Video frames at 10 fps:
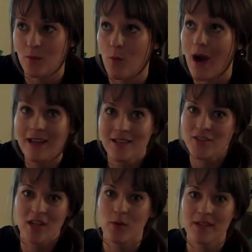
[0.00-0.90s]
Why does
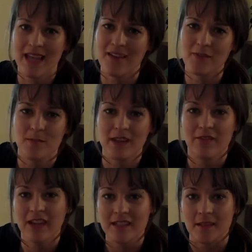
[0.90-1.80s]
she always have to be a
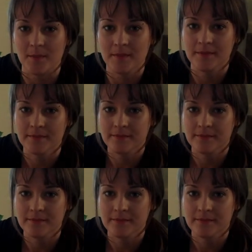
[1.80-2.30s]
victim?